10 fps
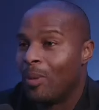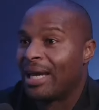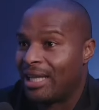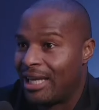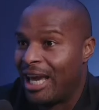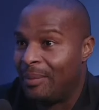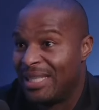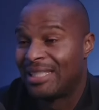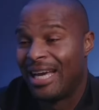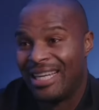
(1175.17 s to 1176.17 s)
back in the game. He
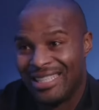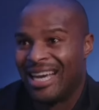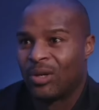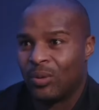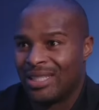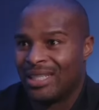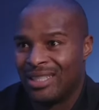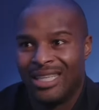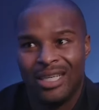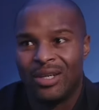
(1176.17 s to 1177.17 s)
said his ankle was
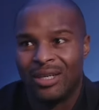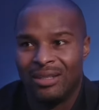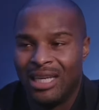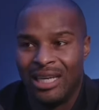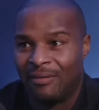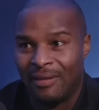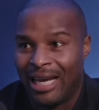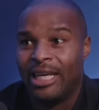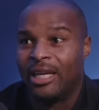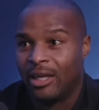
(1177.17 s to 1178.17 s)
injured. He didn't feel
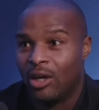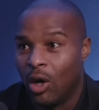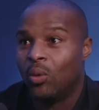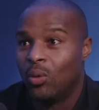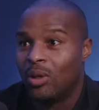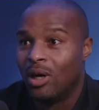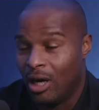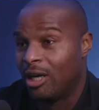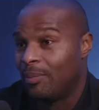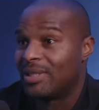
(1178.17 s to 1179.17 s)
like he could go
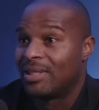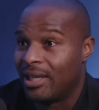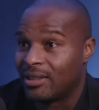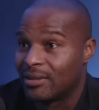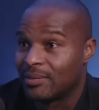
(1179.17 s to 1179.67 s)
100%.